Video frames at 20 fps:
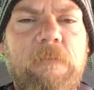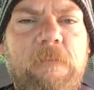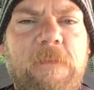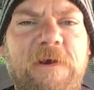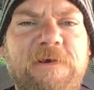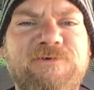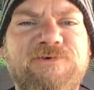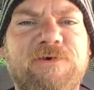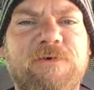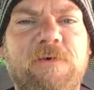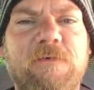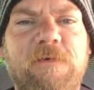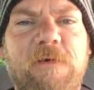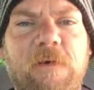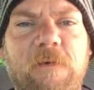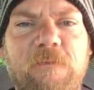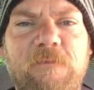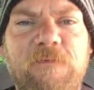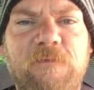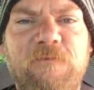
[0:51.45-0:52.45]
Make sure the
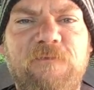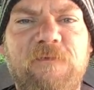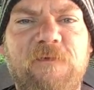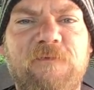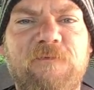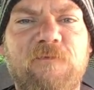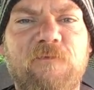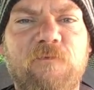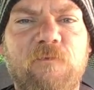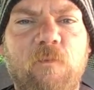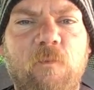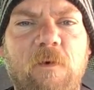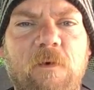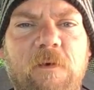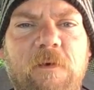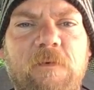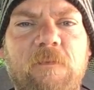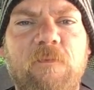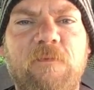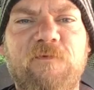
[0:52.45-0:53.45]
O2 sensors are
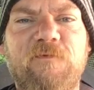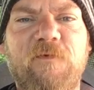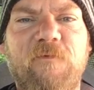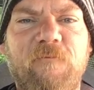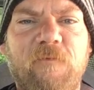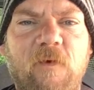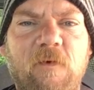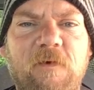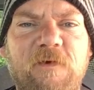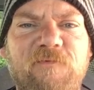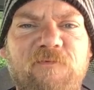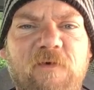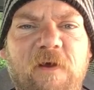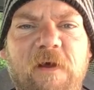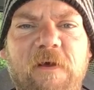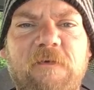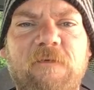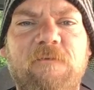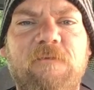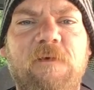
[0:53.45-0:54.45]
working, which I've already
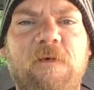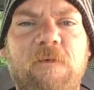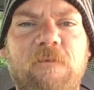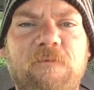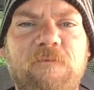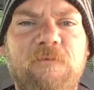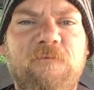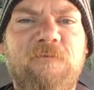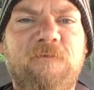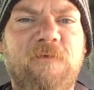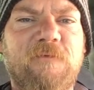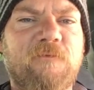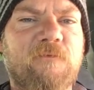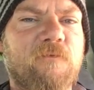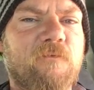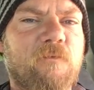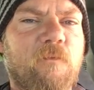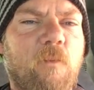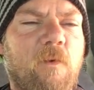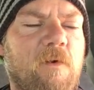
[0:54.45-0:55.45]
checked. The O2
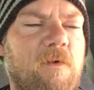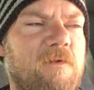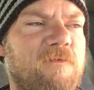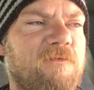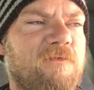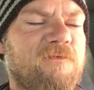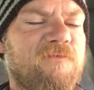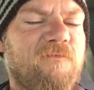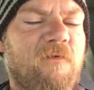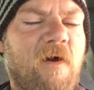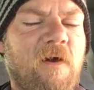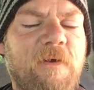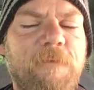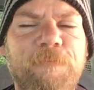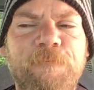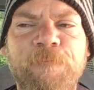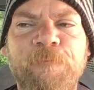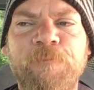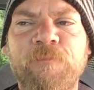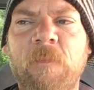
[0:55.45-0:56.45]
sensors are working just fine.
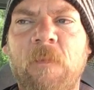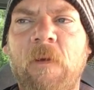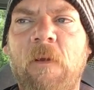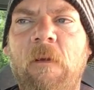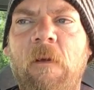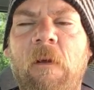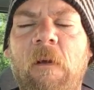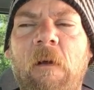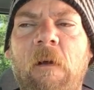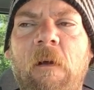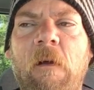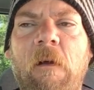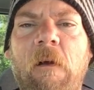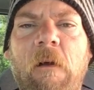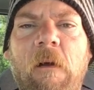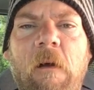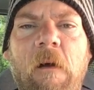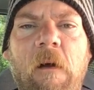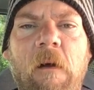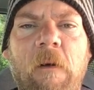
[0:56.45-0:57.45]

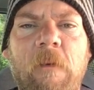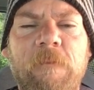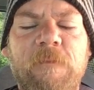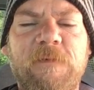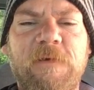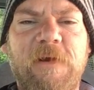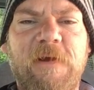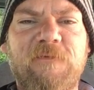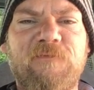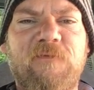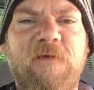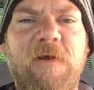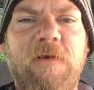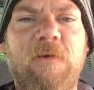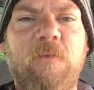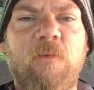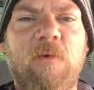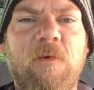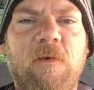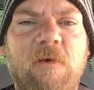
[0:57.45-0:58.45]
The next thing
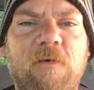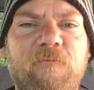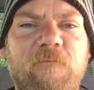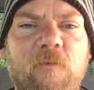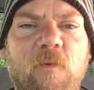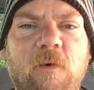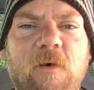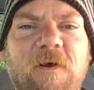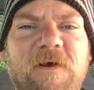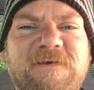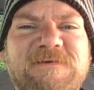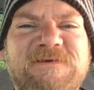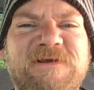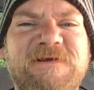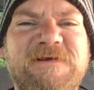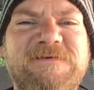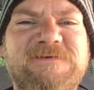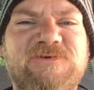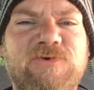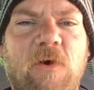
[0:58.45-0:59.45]
you want to look for is an
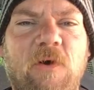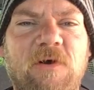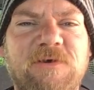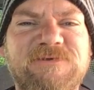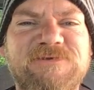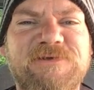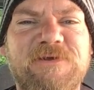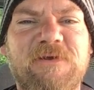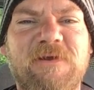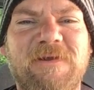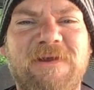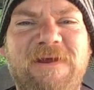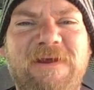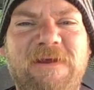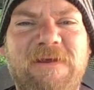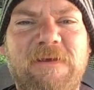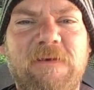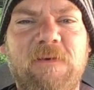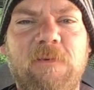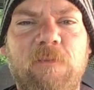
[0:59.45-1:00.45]
exhaust
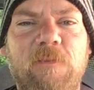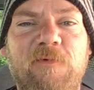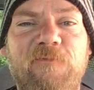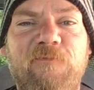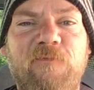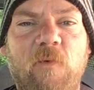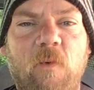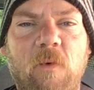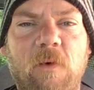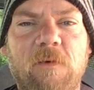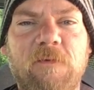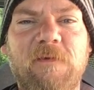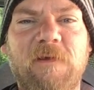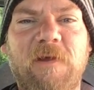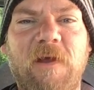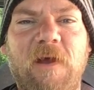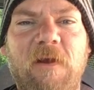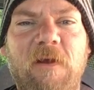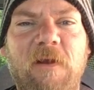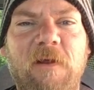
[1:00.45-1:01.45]
leak before the
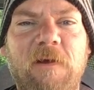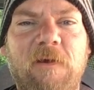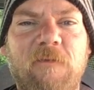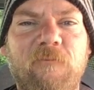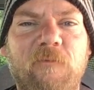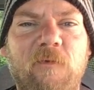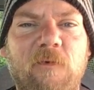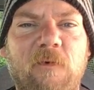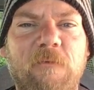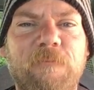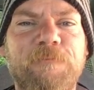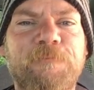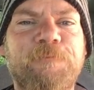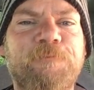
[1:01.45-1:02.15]
catalytic converter.